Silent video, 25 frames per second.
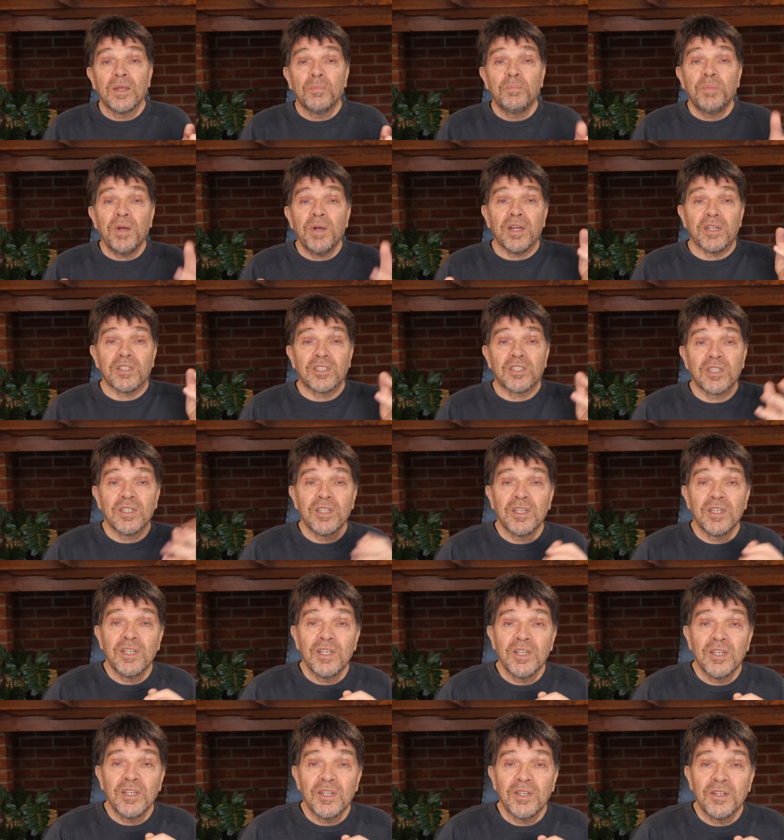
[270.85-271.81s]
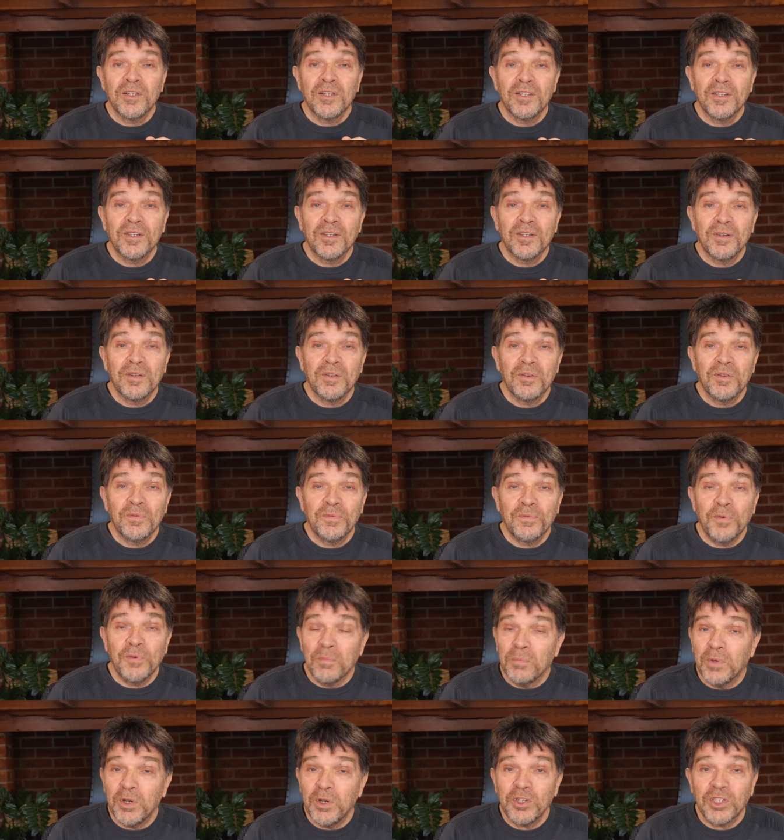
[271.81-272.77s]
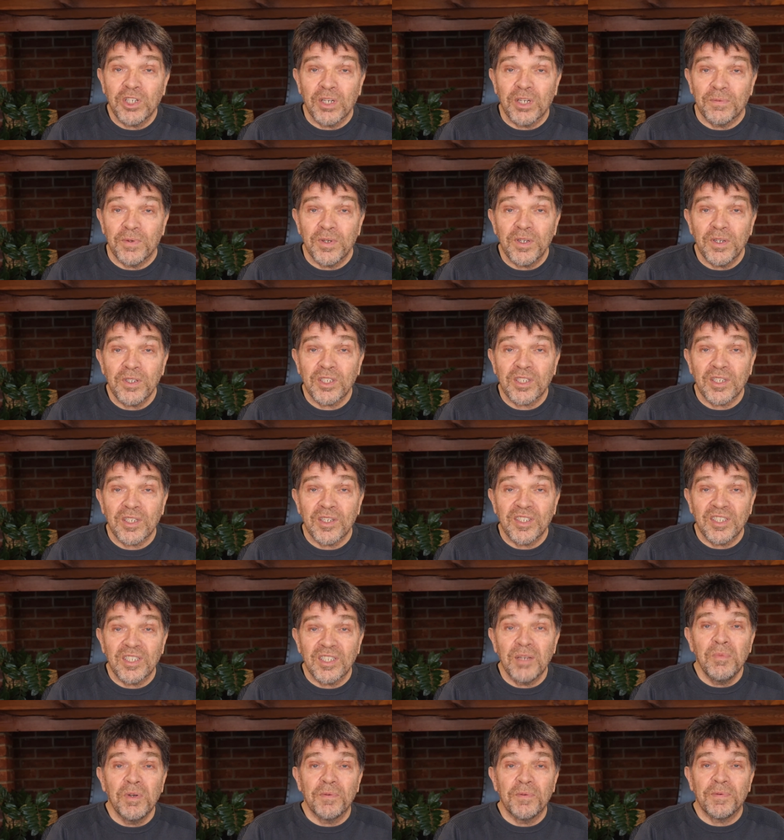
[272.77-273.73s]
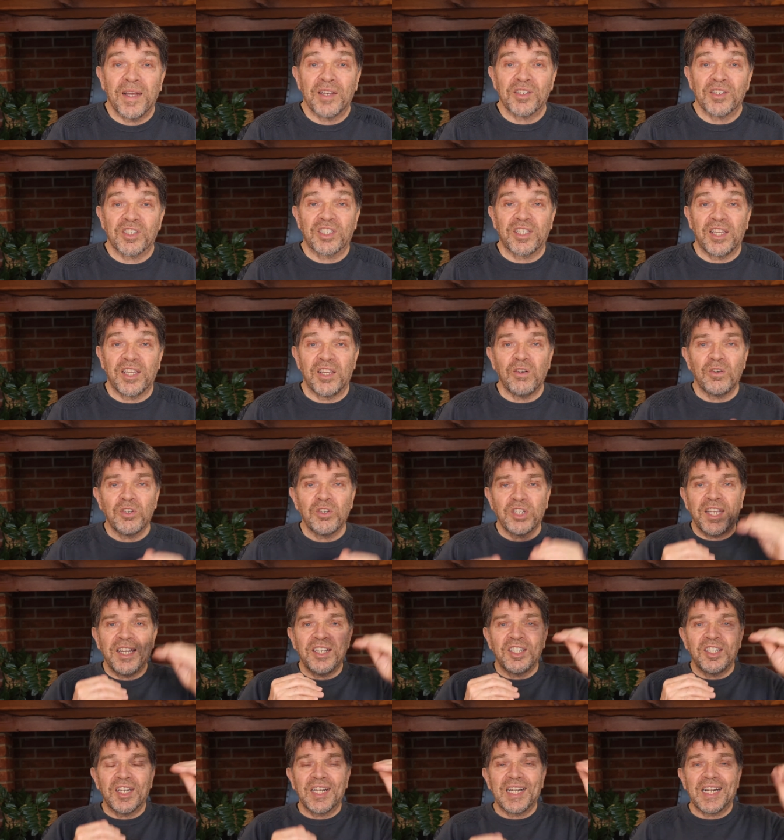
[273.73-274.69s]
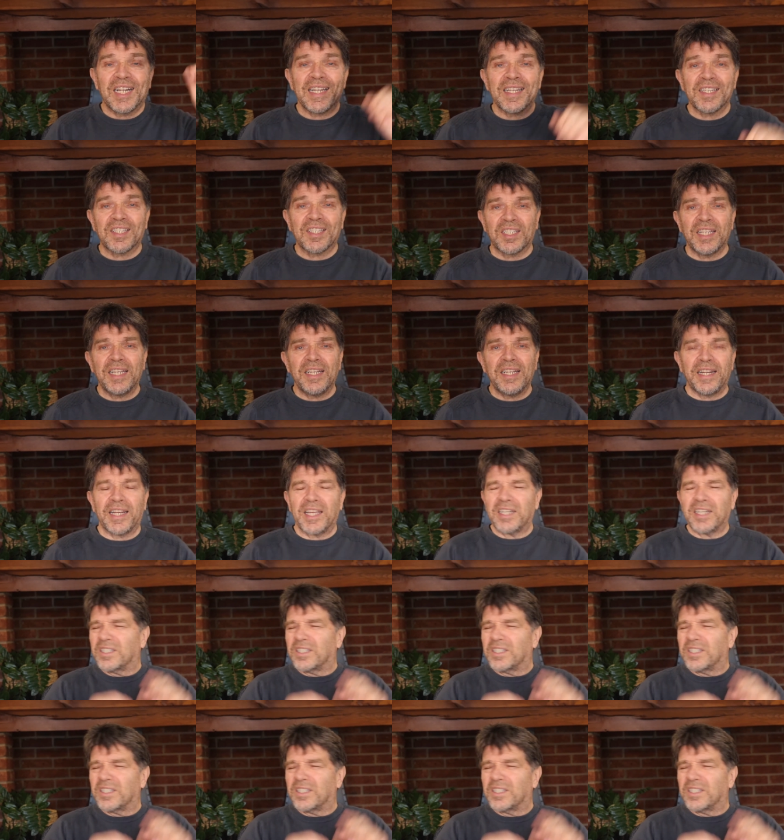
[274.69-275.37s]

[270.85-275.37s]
But for most of us, some of our skills hit a glass ceiling.